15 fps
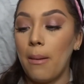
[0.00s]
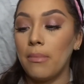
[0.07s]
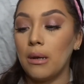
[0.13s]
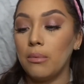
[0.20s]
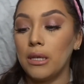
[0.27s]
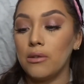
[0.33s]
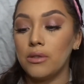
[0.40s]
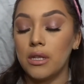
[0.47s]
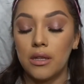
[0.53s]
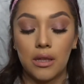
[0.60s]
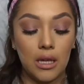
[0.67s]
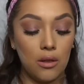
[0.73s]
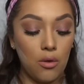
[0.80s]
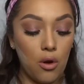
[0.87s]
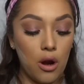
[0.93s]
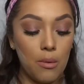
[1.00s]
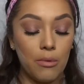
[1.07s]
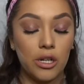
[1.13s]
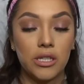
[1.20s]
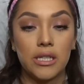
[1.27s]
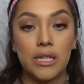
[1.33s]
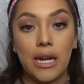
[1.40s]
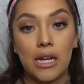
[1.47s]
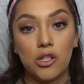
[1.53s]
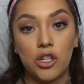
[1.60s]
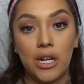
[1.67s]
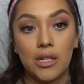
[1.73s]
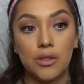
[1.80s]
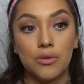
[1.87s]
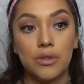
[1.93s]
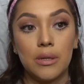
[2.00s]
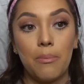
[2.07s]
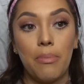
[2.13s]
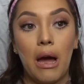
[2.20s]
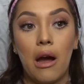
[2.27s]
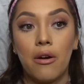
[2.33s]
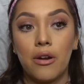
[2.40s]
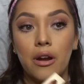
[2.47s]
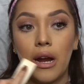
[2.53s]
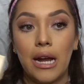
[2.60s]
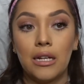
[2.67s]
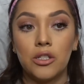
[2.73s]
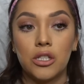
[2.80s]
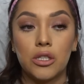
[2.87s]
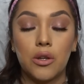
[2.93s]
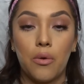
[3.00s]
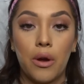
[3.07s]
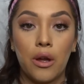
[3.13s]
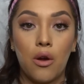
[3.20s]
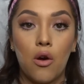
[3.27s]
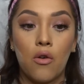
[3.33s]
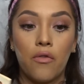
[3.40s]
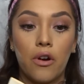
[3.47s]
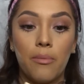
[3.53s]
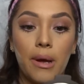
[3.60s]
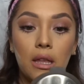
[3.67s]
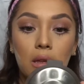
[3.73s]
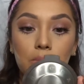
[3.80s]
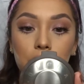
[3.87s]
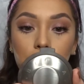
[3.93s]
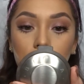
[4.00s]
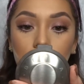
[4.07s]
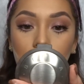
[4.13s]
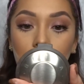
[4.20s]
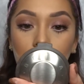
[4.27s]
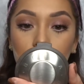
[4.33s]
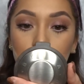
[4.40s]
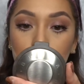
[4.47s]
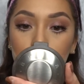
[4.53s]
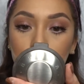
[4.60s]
I'm going to be using the Laura Mercier translucent powder and just going over my lips with that.